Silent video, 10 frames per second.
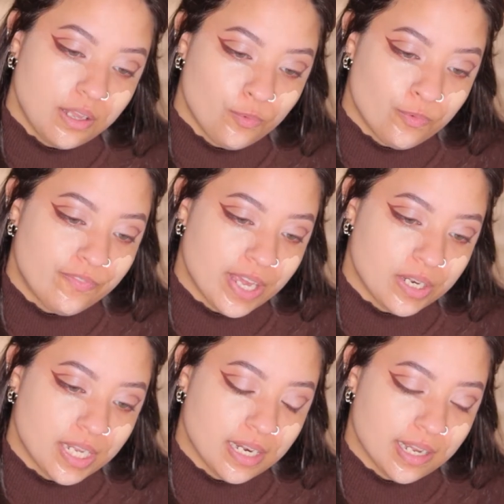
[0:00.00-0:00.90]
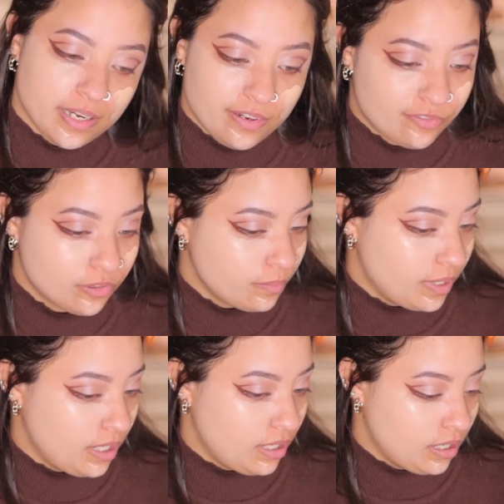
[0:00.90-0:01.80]
and very light for
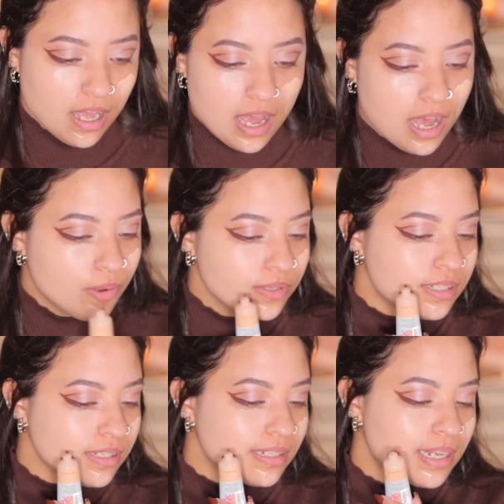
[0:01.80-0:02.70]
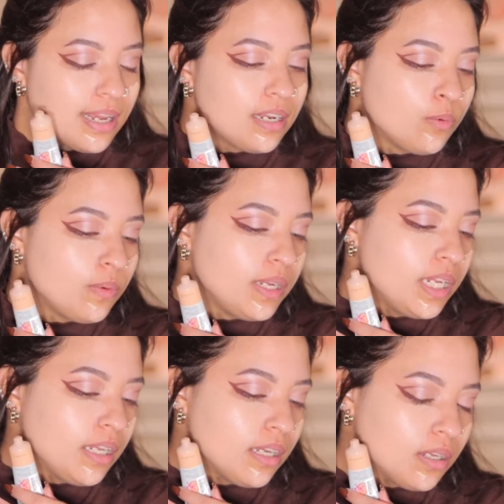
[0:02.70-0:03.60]
me. How is this light
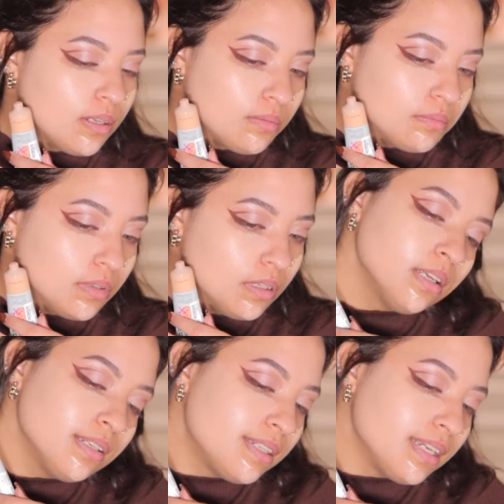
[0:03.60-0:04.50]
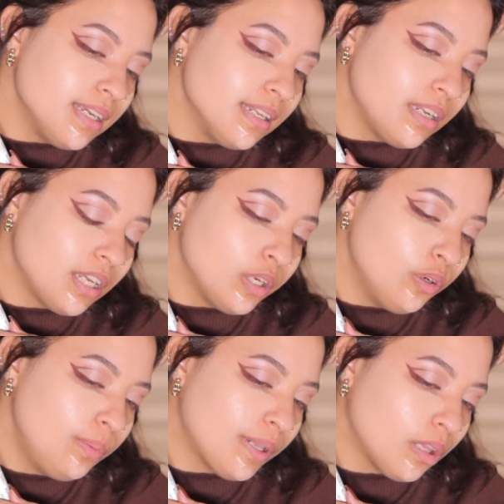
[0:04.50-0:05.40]
medium? See, in
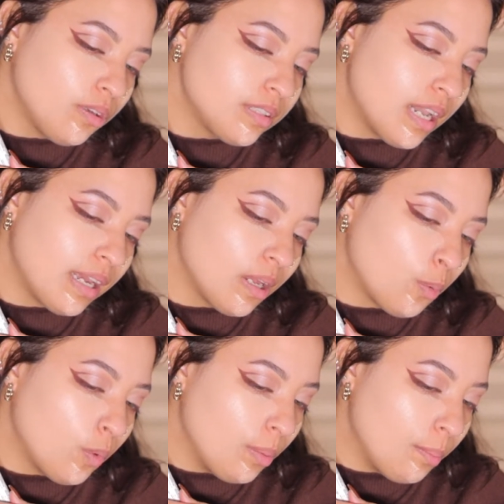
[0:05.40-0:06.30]
tube it looks like it will